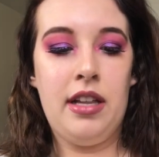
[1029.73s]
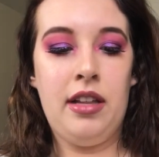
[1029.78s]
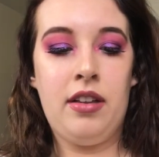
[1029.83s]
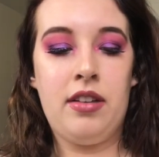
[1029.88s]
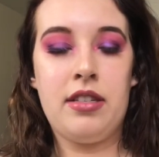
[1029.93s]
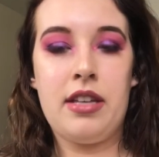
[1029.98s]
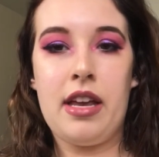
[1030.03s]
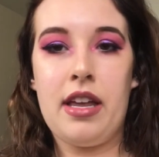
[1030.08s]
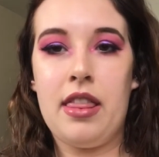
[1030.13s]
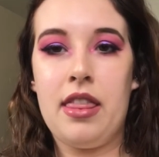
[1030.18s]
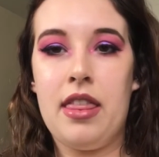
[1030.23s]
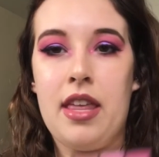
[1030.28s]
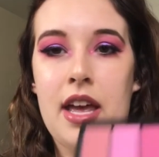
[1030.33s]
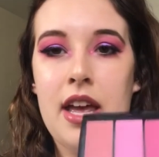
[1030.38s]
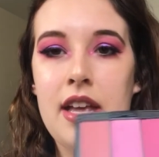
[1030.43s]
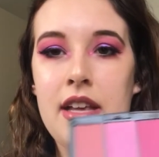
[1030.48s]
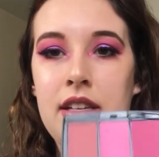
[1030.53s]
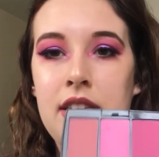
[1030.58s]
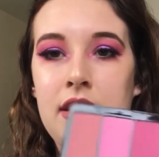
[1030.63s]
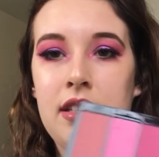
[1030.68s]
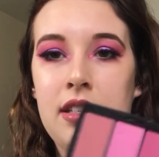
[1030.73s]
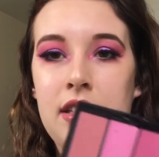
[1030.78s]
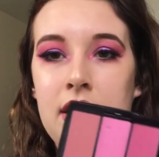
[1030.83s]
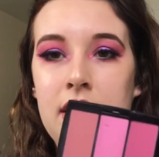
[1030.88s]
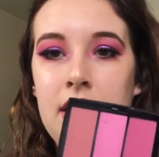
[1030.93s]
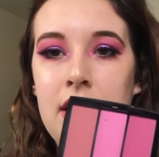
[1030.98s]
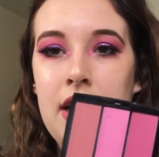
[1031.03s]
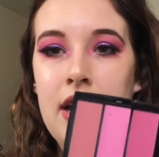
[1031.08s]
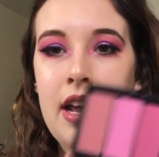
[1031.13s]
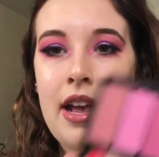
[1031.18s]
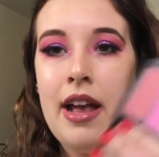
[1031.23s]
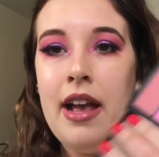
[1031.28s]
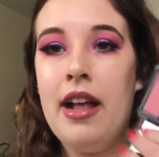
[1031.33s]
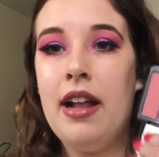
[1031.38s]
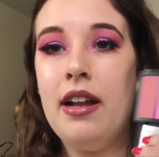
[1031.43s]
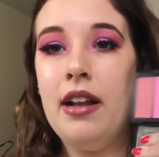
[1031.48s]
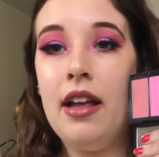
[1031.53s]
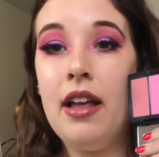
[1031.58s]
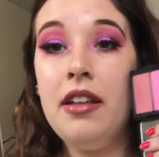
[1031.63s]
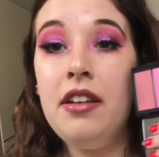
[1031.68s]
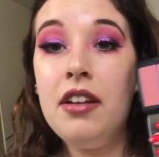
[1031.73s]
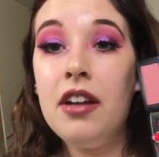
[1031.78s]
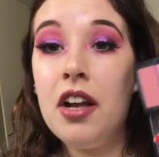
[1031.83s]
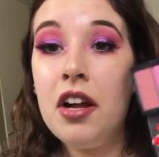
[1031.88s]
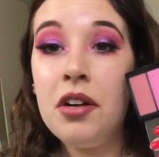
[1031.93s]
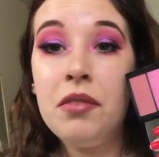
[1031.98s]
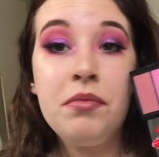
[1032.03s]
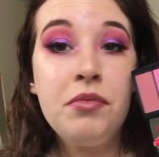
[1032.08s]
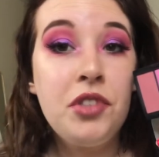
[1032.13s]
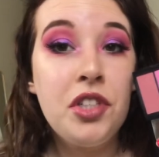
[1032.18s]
Looks like this. And you know,